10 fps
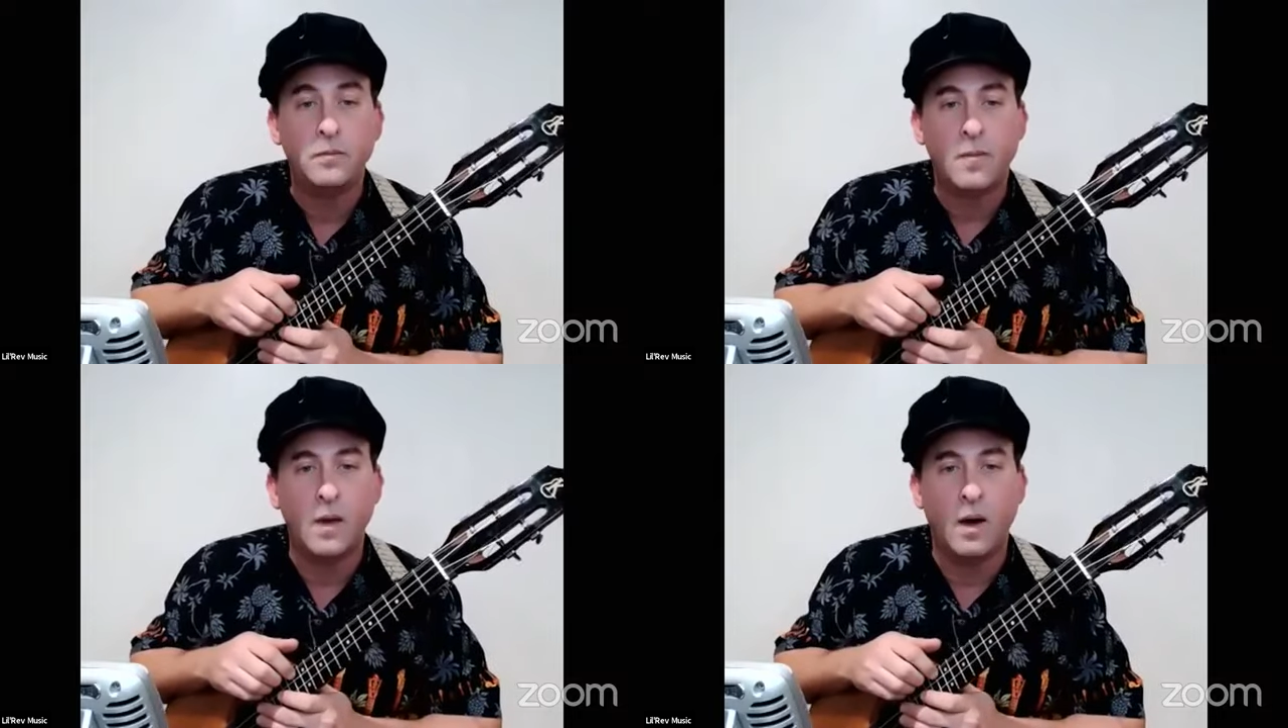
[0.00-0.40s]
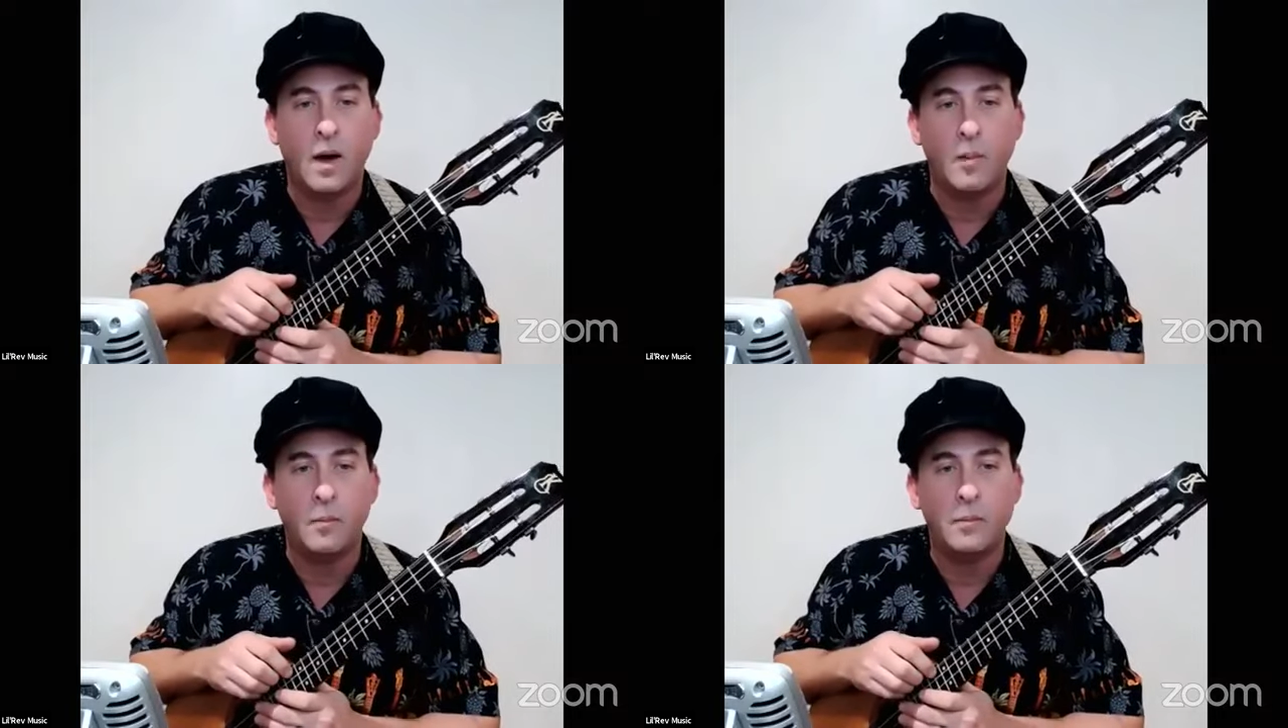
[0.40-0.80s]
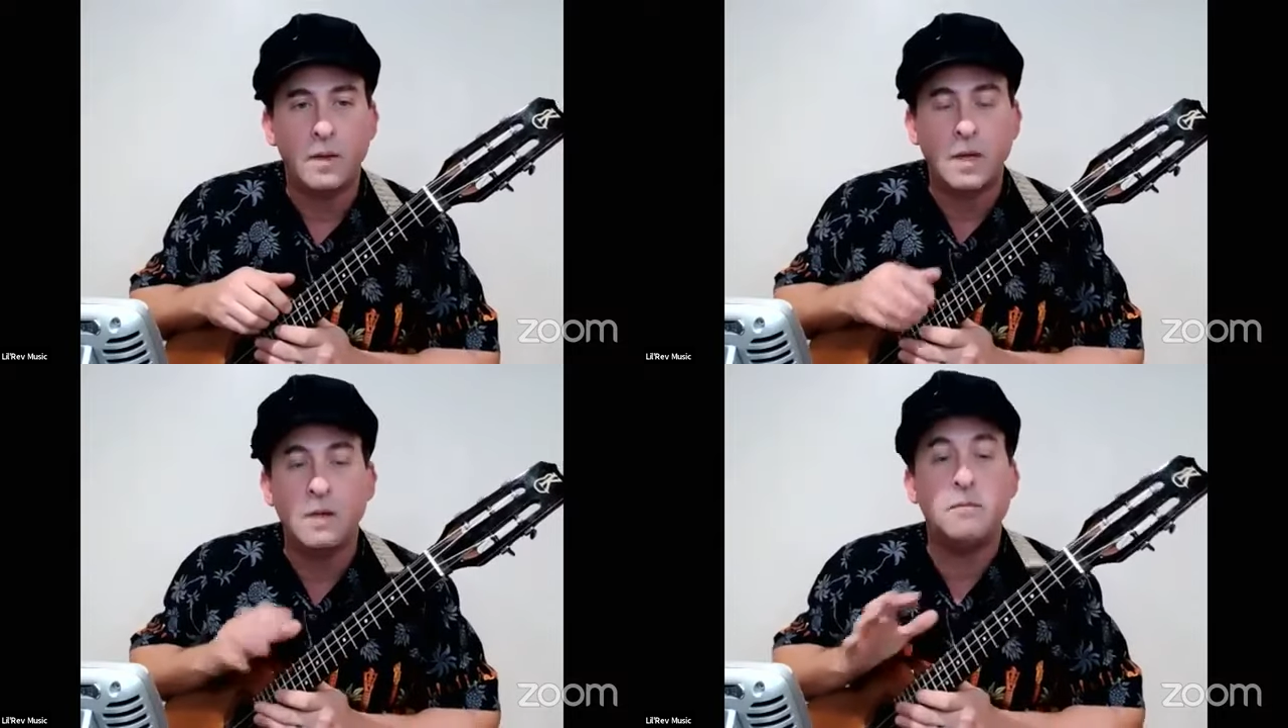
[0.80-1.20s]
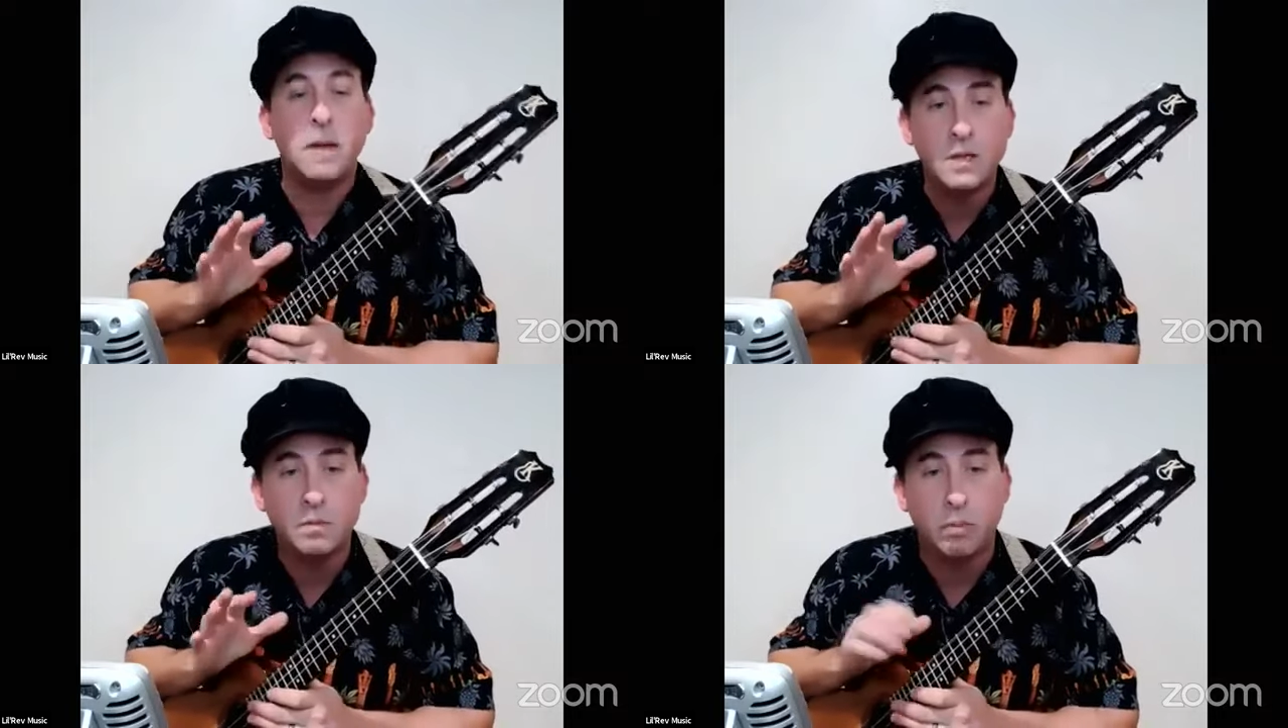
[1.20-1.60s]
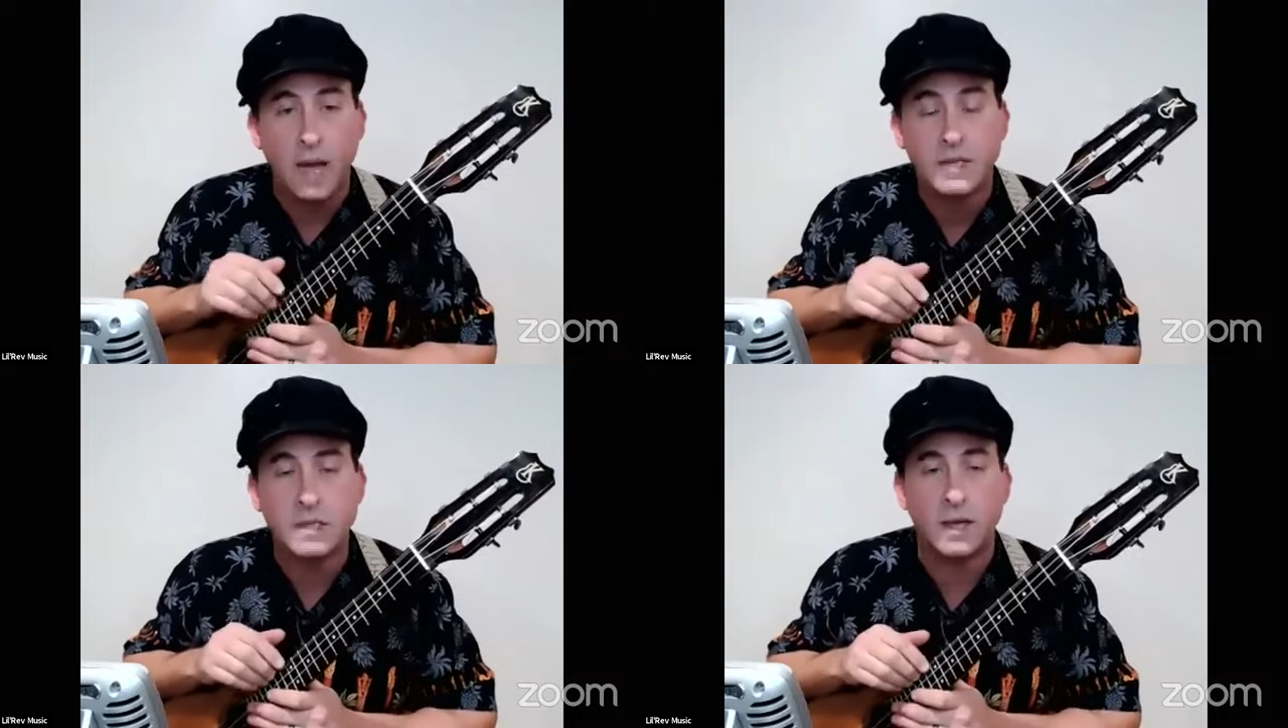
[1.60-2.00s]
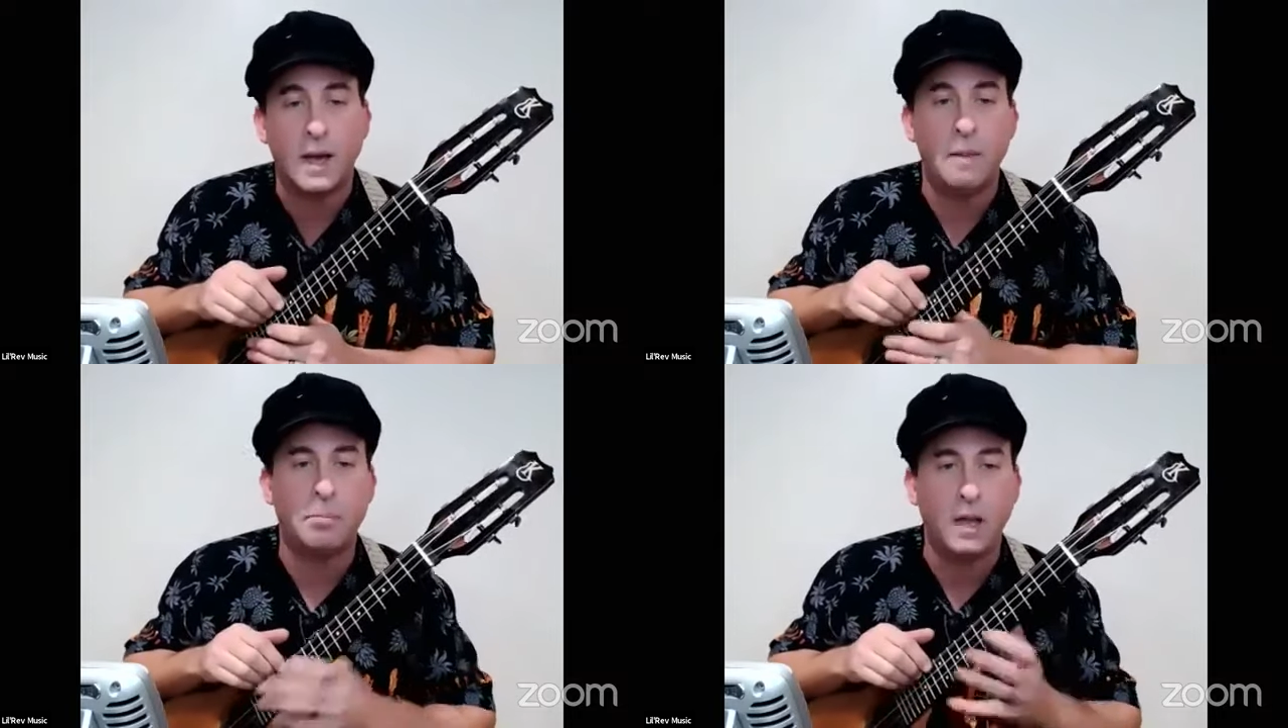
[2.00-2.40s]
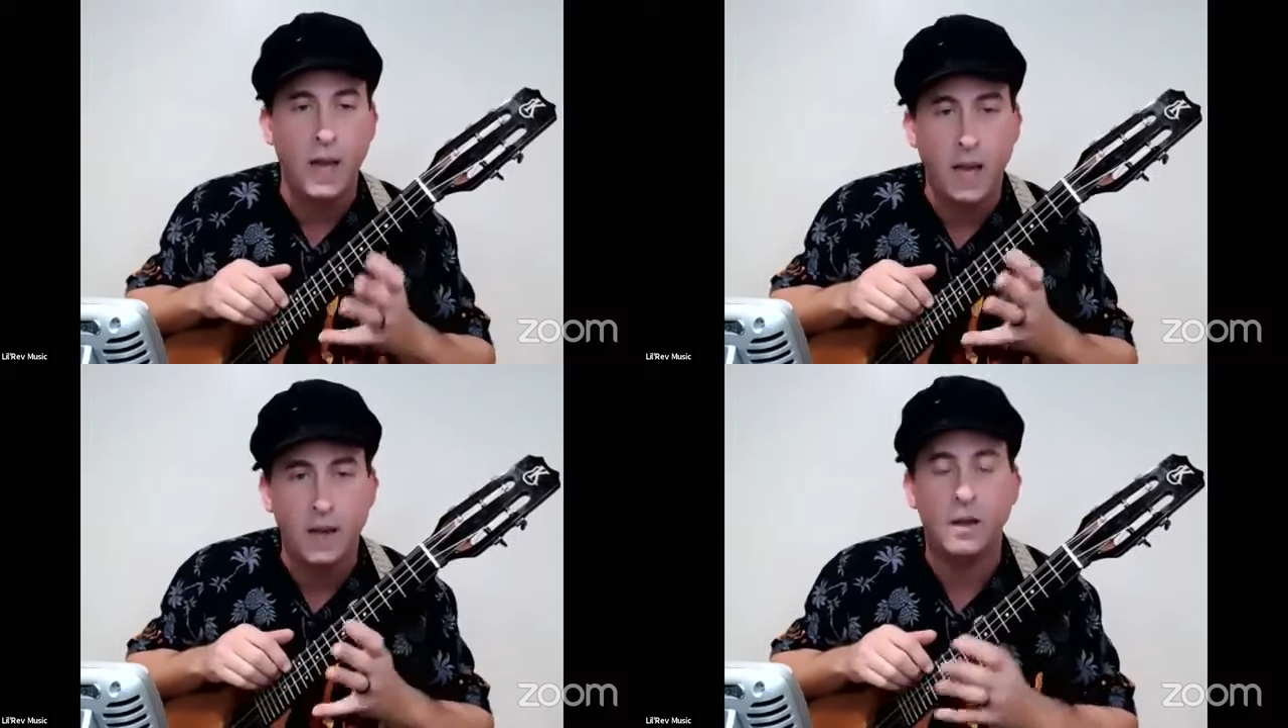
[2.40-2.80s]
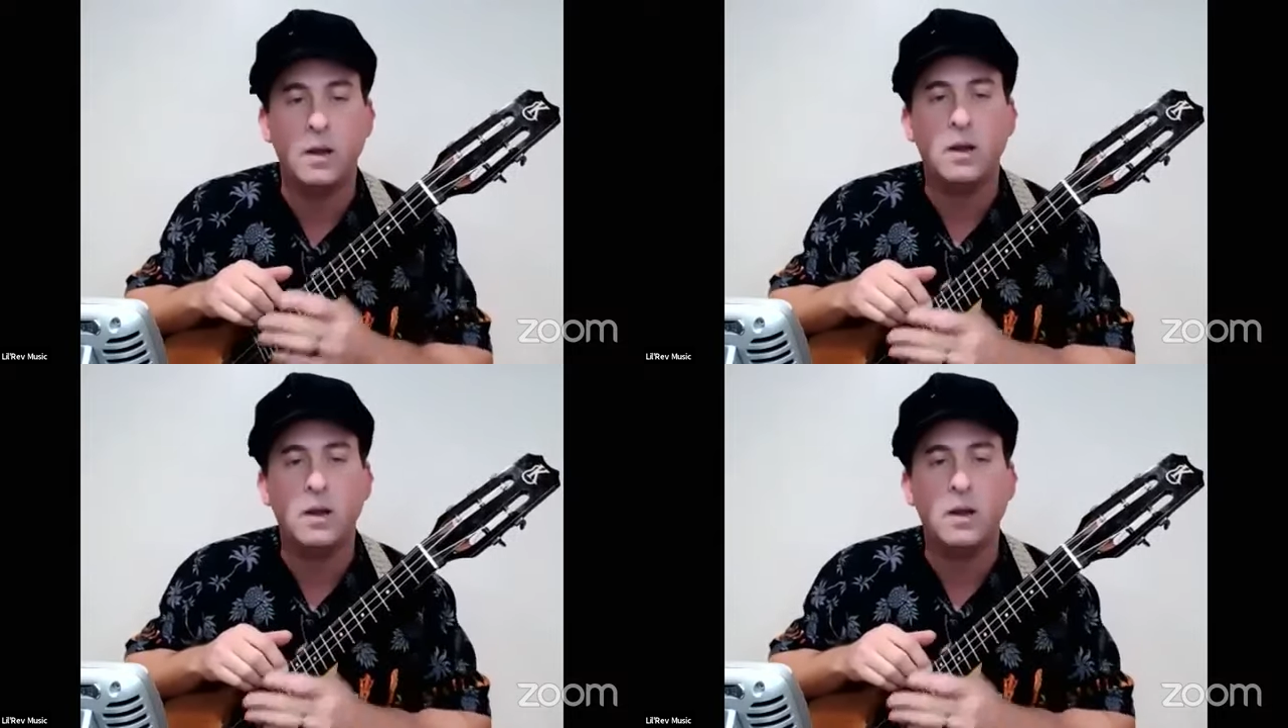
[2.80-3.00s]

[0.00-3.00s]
um, give me his blessing, and I played